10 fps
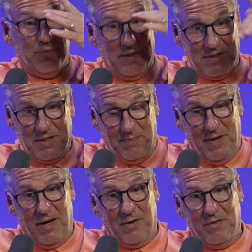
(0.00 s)
went to the
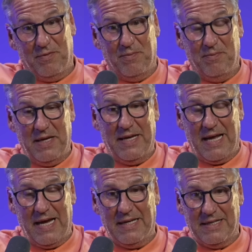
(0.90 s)
park with me,
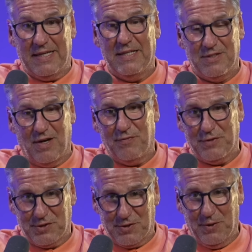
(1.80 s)
Kate and the kids after
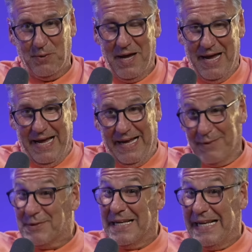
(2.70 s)
school, and there
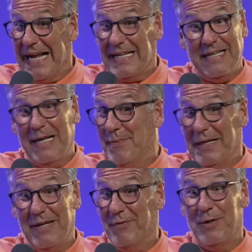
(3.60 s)
was a lad in there,
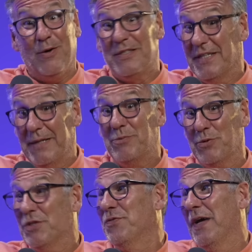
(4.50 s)
believe it or not, he's an
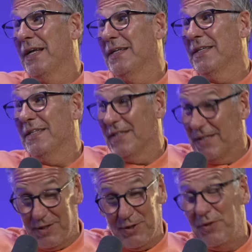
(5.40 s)
Ipswich fan. He's at
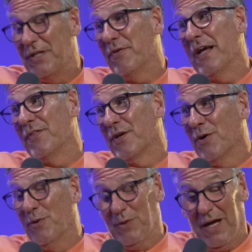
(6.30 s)
the uni round the
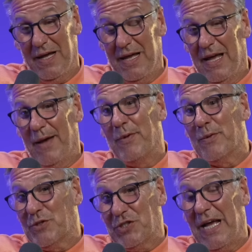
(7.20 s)
corner, and we
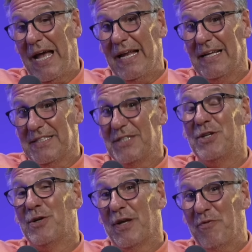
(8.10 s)
was chatting. I said,
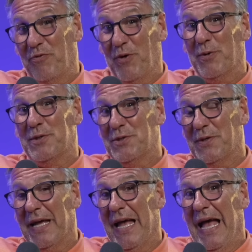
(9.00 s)
you're looking forward to
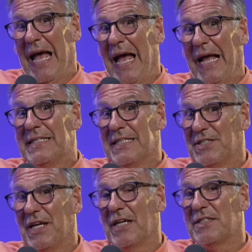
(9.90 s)
it? He
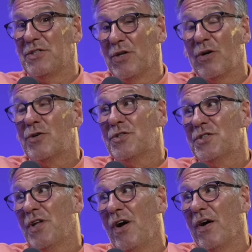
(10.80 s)
said, yeah. I said, you got a good
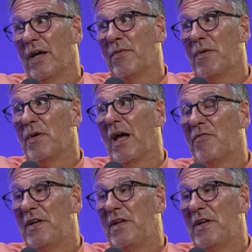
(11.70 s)
start. He went, we have